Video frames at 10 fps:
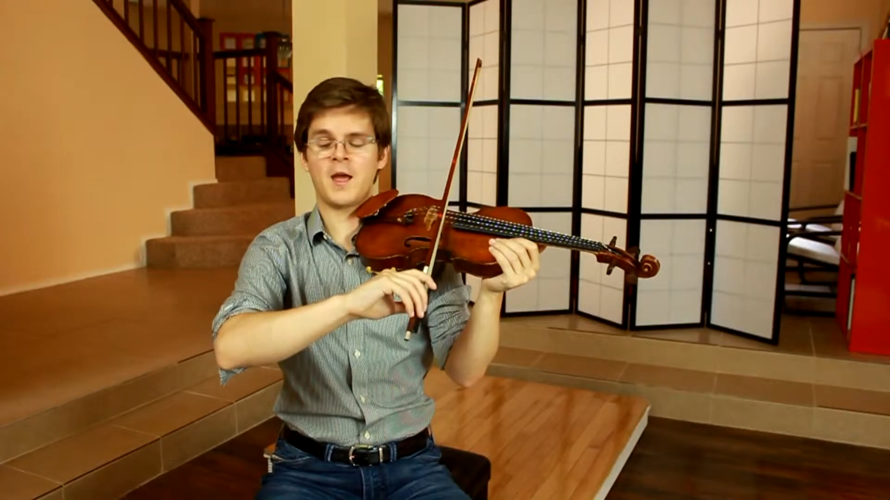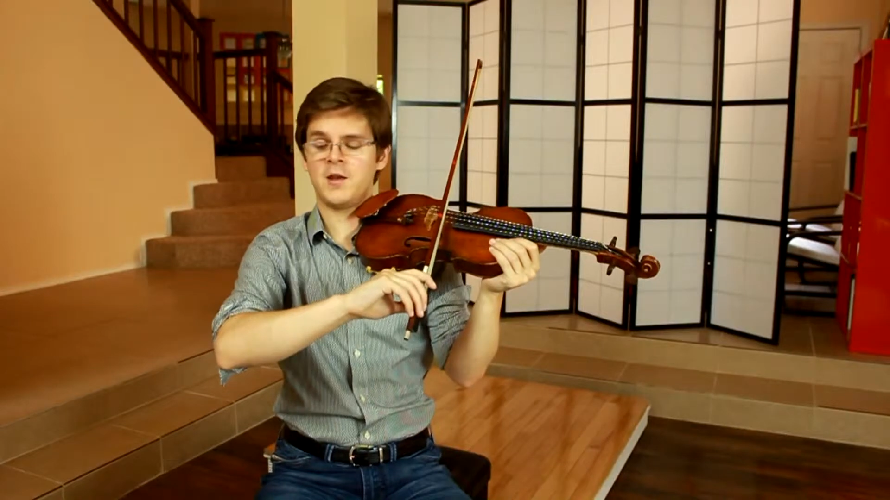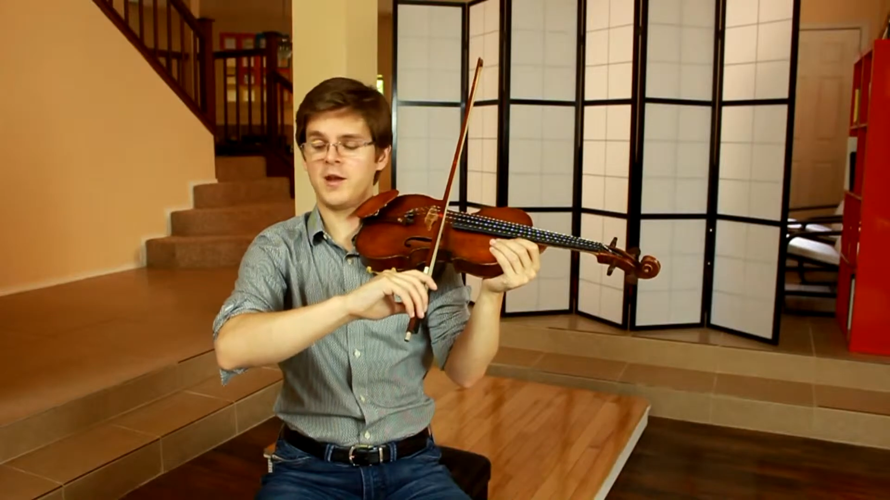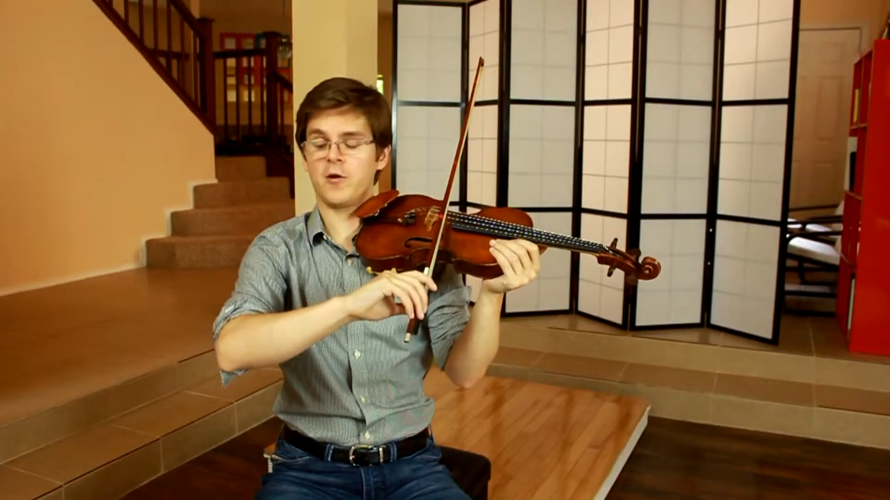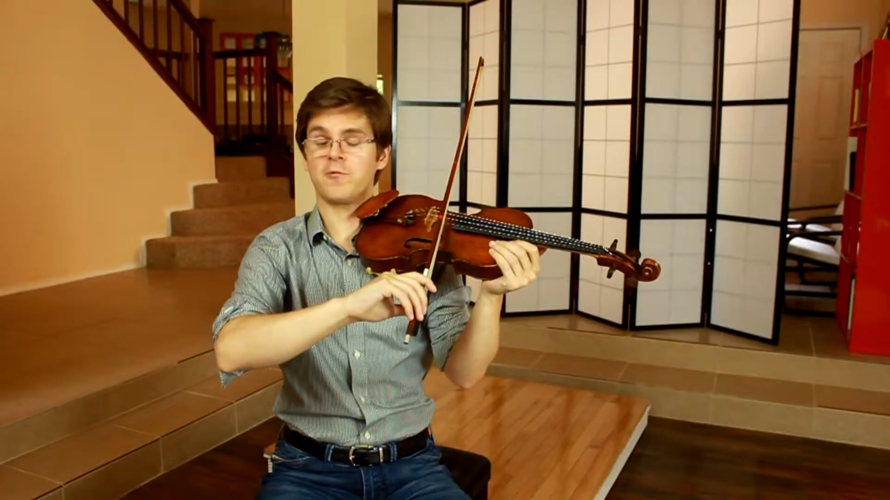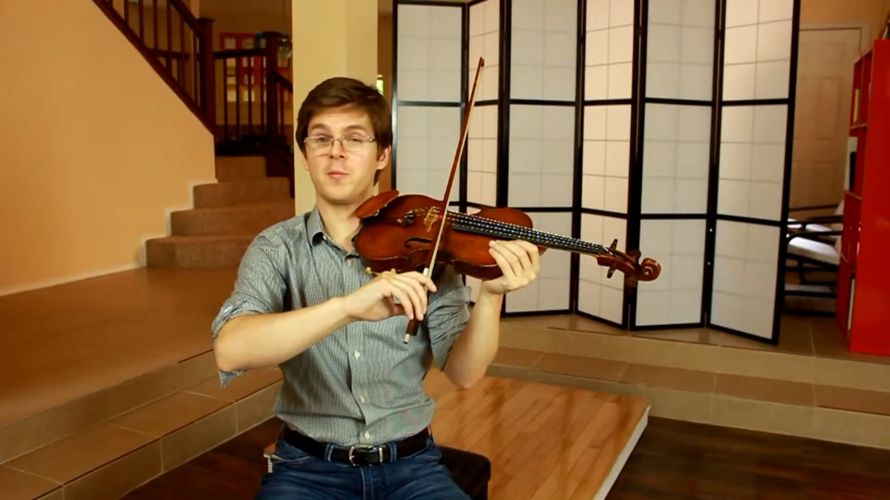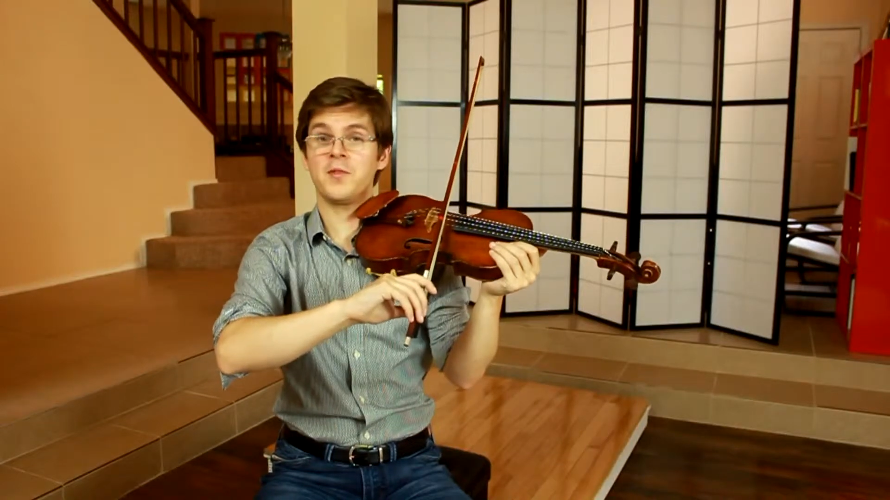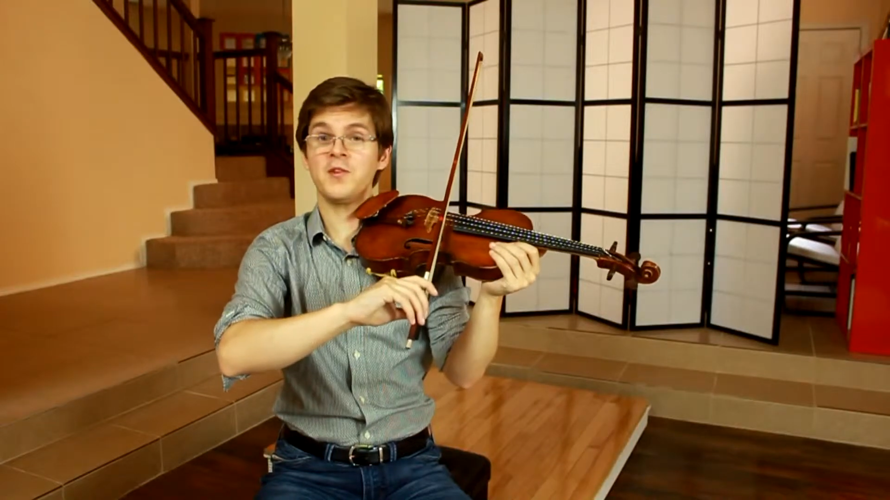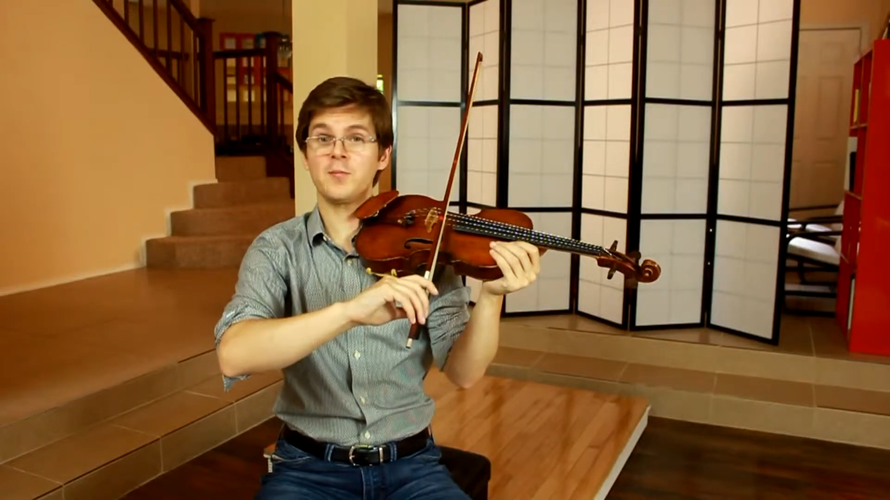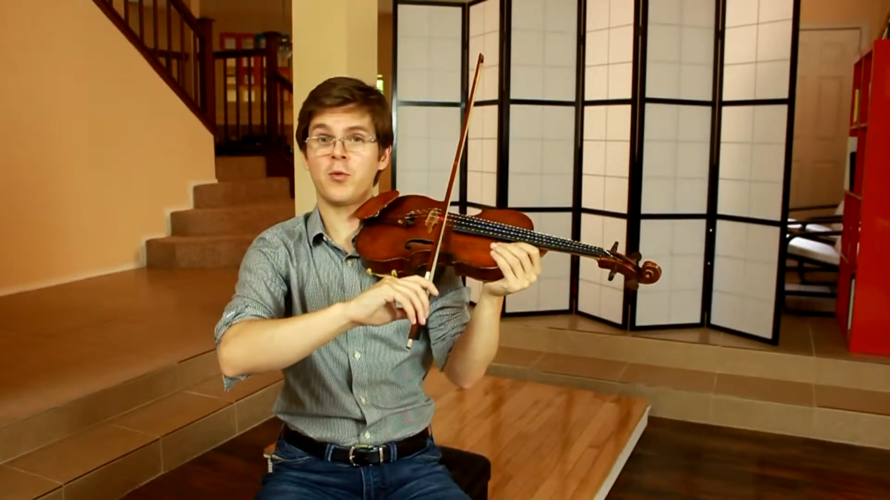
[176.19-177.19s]
Now from
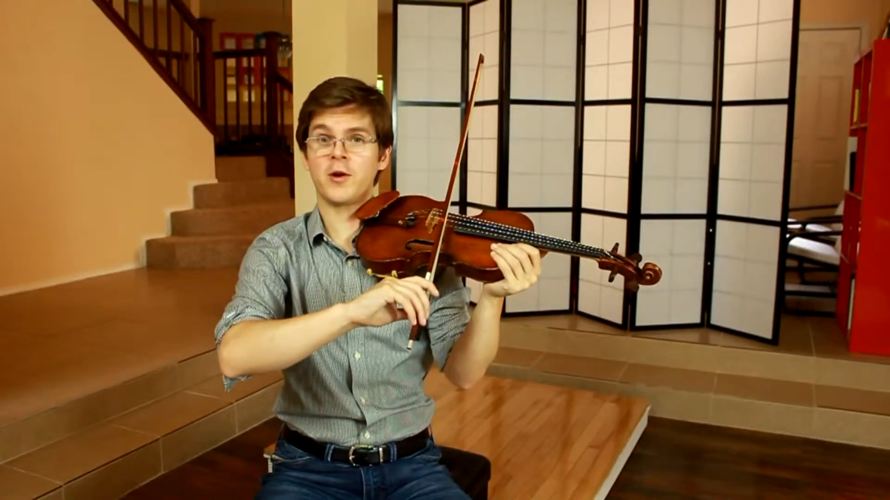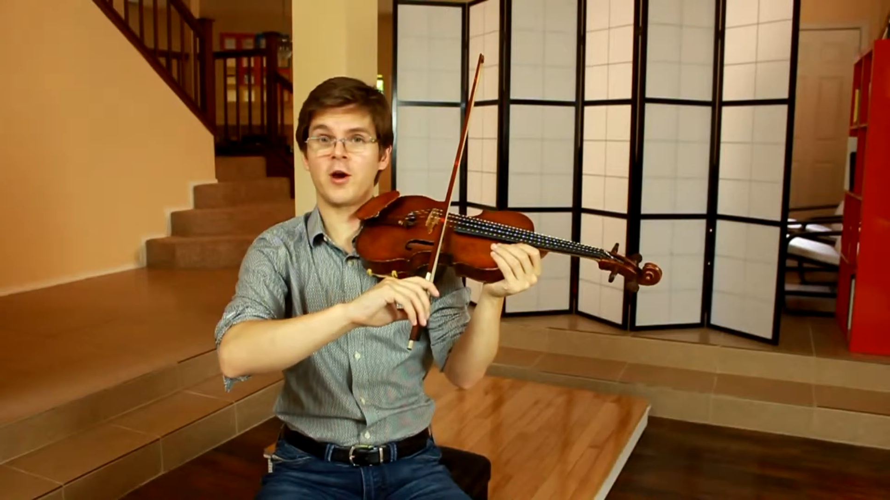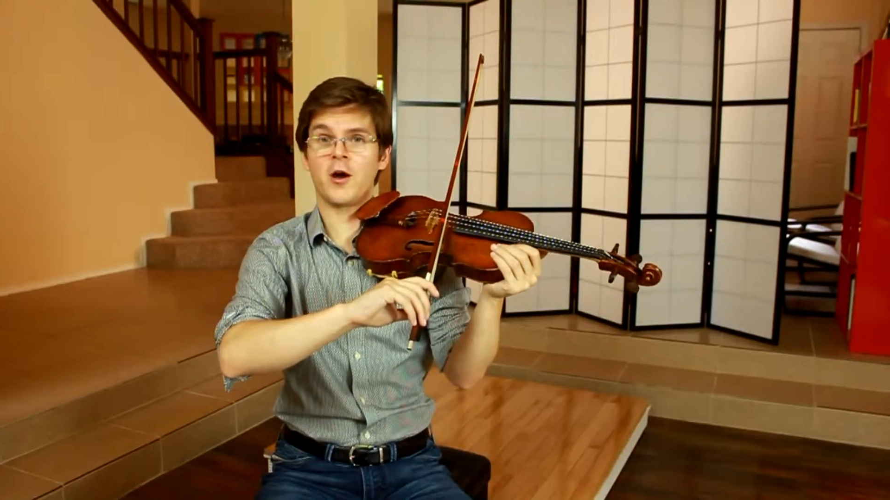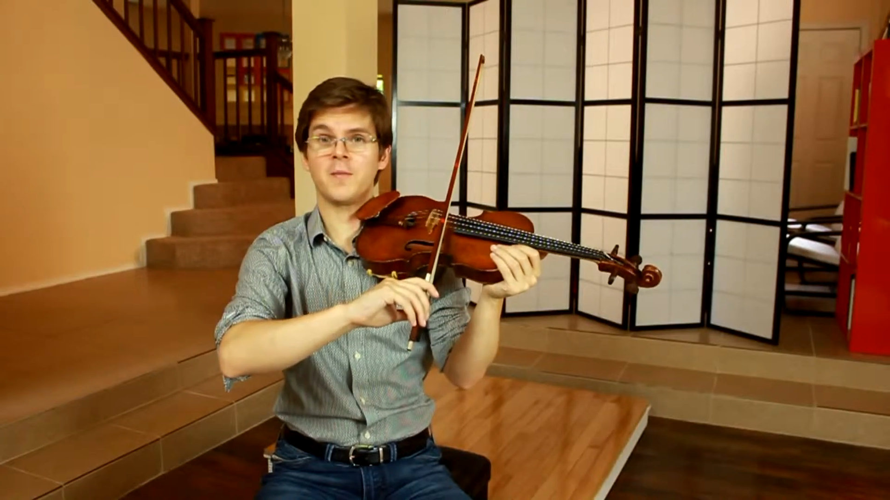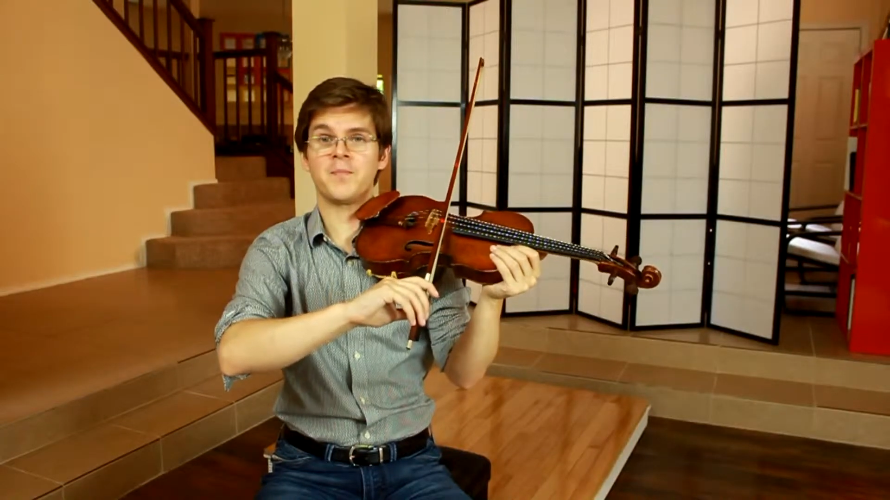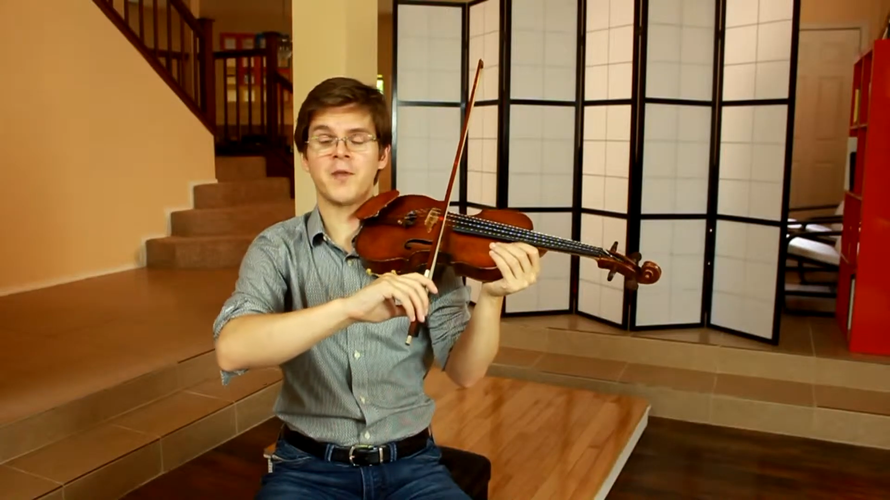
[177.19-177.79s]
this point on,